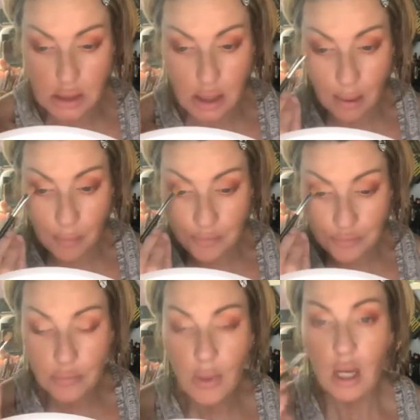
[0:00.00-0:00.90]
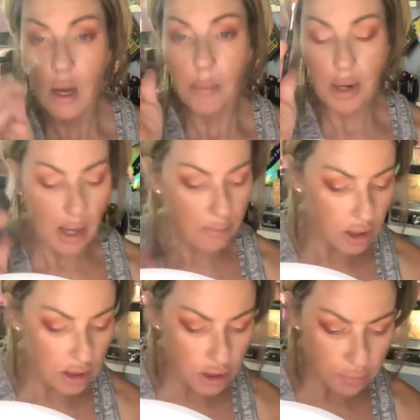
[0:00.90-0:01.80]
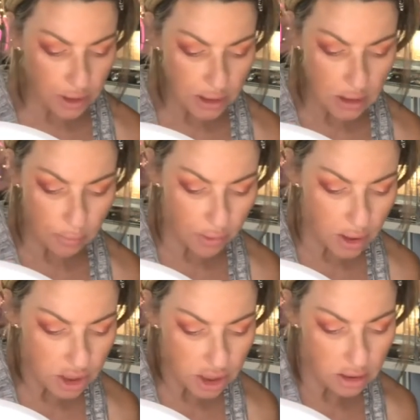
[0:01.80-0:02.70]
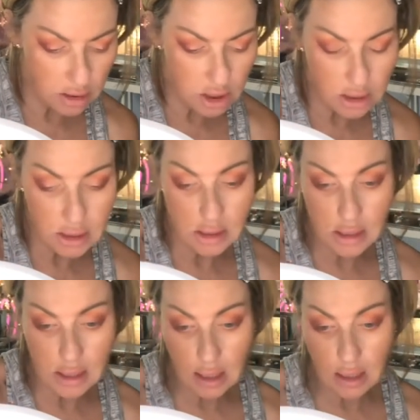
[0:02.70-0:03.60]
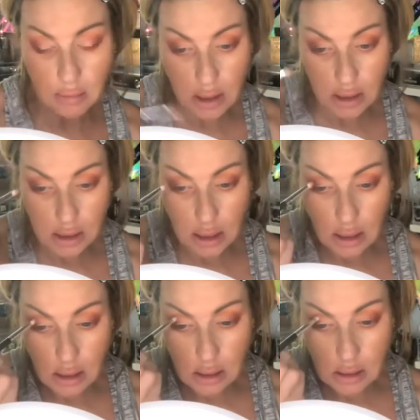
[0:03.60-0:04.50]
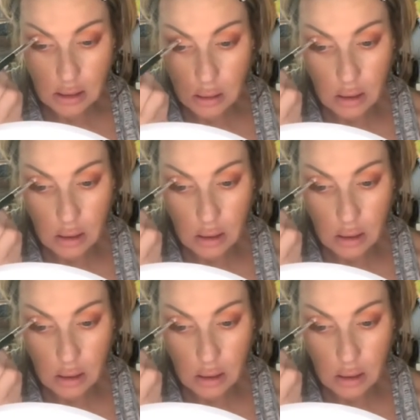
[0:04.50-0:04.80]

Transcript: step. But I'm going to spritz the brush here in just a second. I'm going to take this